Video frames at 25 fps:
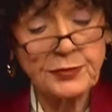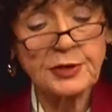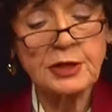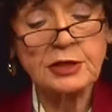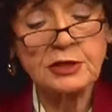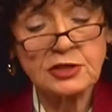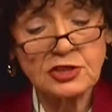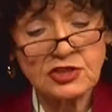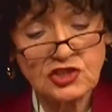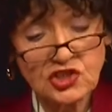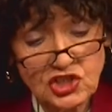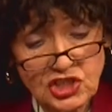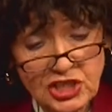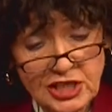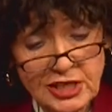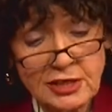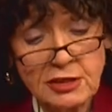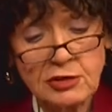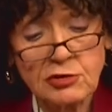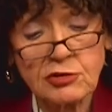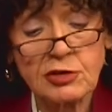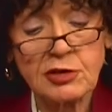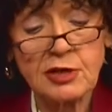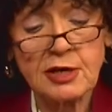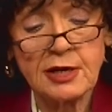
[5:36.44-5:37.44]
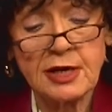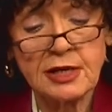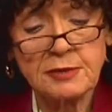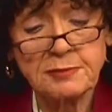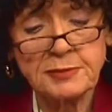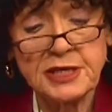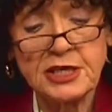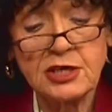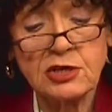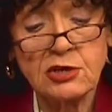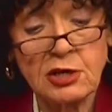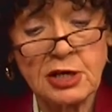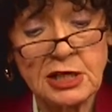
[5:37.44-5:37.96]
she and her
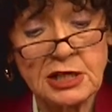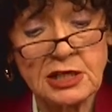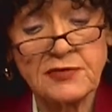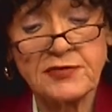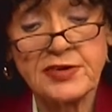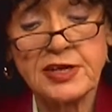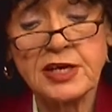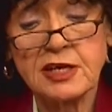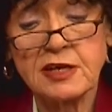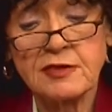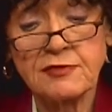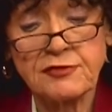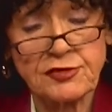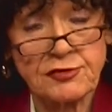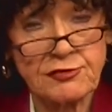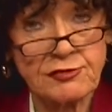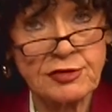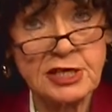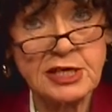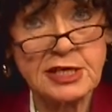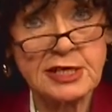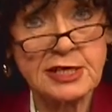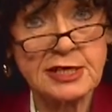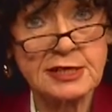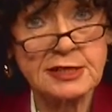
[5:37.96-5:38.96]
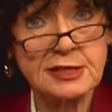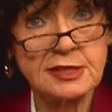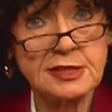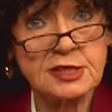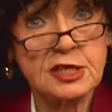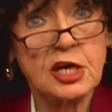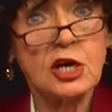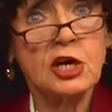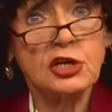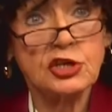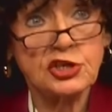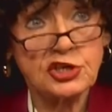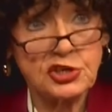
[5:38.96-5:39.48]
hubby Oliver have 3 kids,
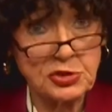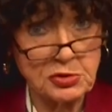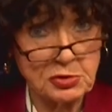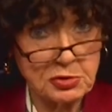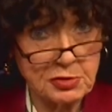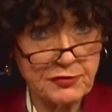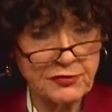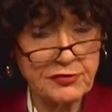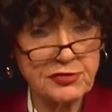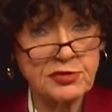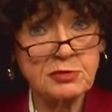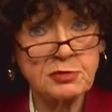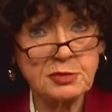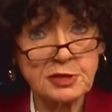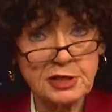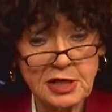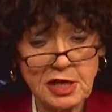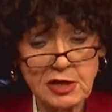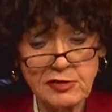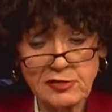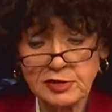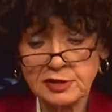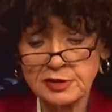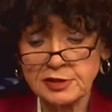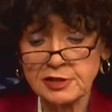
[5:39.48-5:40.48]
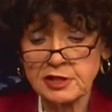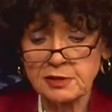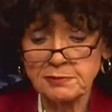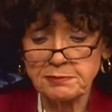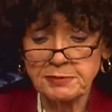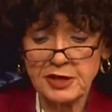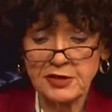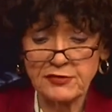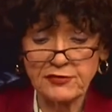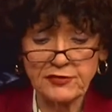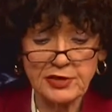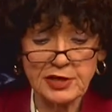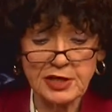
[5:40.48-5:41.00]
2 of whom are currently at
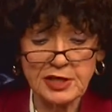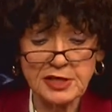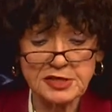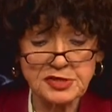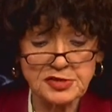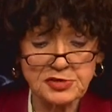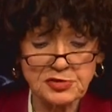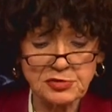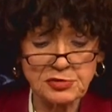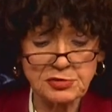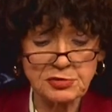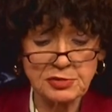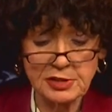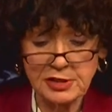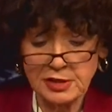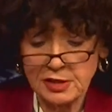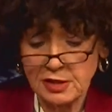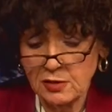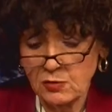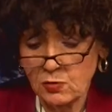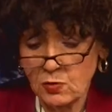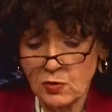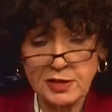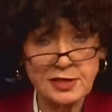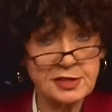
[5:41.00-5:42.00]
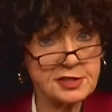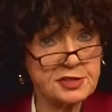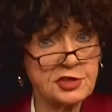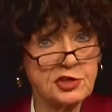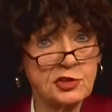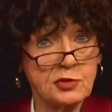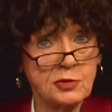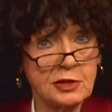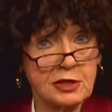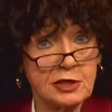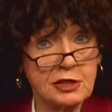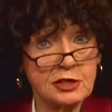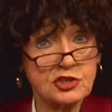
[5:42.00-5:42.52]
Bedford High School, and 1 is a
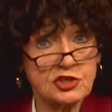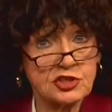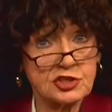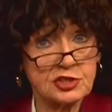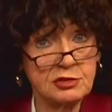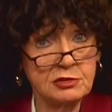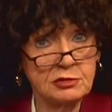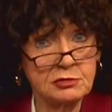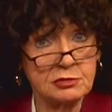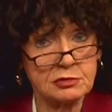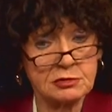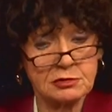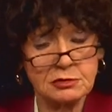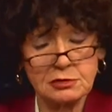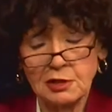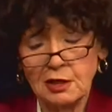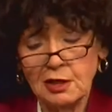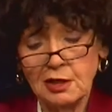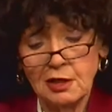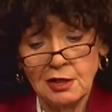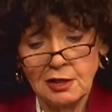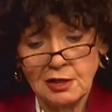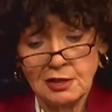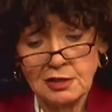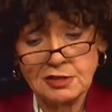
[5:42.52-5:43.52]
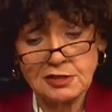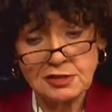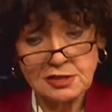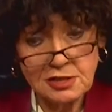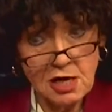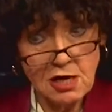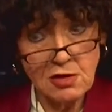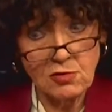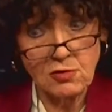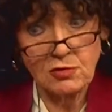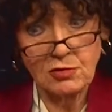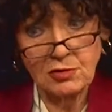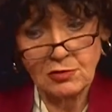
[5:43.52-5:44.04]
UNH student.
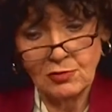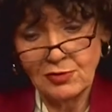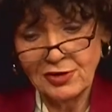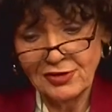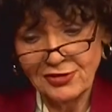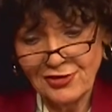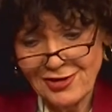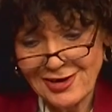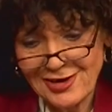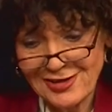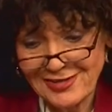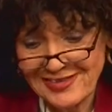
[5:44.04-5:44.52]
So, with all